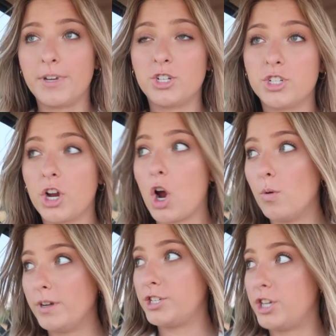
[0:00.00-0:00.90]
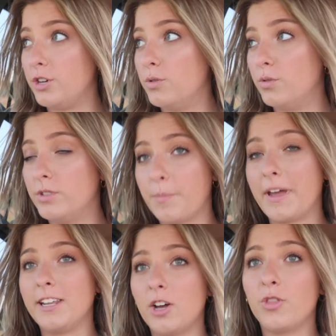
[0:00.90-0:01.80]
Pictures are always cute
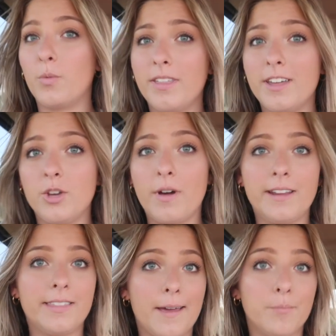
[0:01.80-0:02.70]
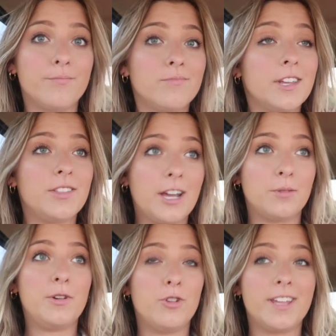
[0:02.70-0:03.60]
depending on the way that you edit them. They
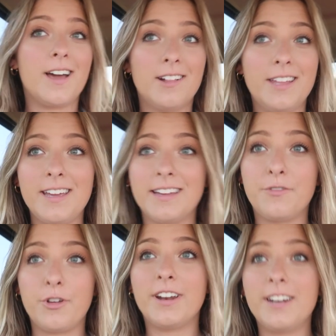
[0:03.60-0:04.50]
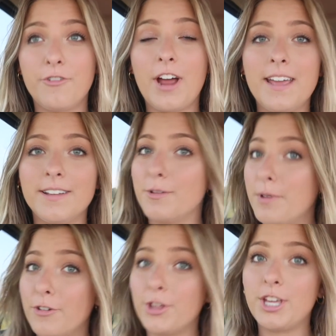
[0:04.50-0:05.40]
could be really ugly, and if you edit it right, it could
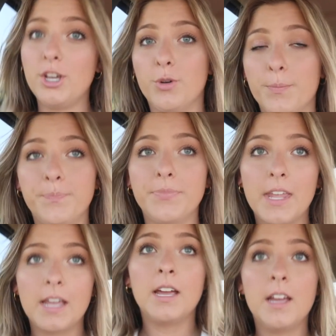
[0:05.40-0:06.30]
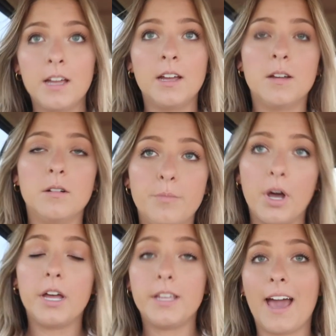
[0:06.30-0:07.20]
be really cute.
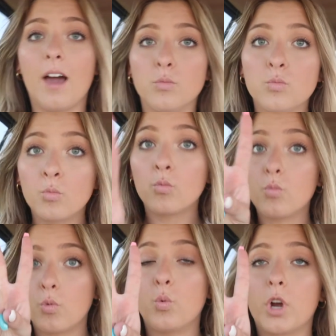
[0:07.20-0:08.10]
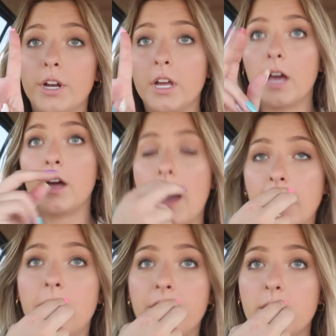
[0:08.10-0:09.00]
But yeah,
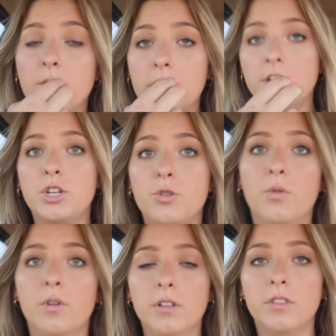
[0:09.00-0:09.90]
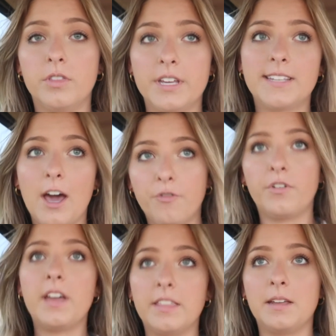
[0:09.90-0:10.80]
I think we're gonna do this
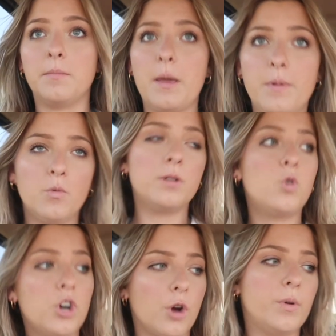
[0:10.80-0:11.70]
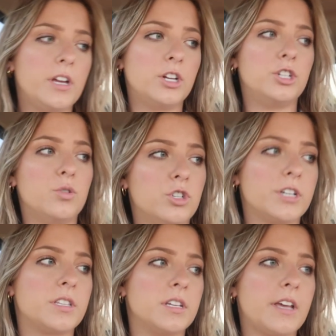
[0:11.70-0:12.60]
outfit and then maybe one more, or are we gonna do
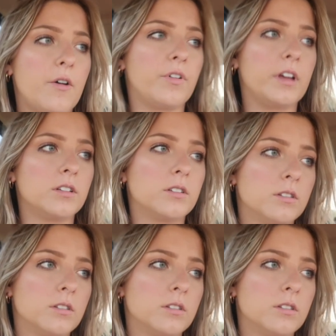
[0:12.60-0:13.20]
just this outfit?